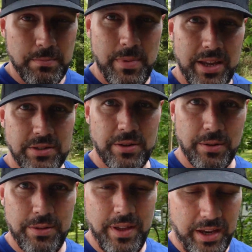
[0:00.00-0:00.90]
major
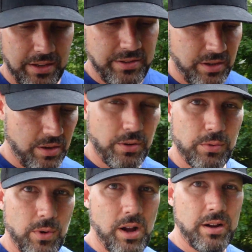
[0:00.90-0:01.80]
thing to go
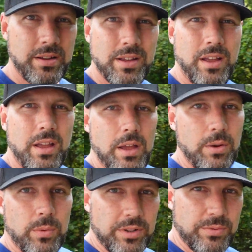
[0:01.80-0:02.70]
wrong
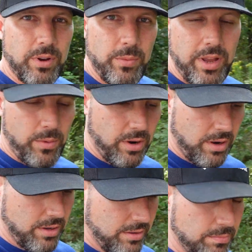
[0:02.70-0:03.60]
was when we
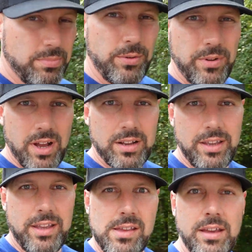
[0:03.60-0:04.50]
were
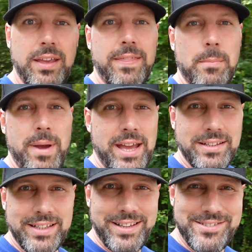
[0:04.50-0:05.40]
boondocking in the
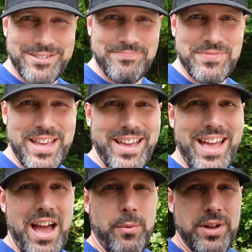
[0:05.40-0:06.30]
Badlands.
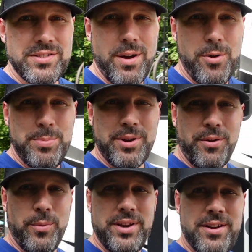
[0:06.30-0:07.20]
I went to open
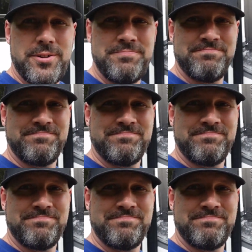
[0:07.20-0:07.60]
our window,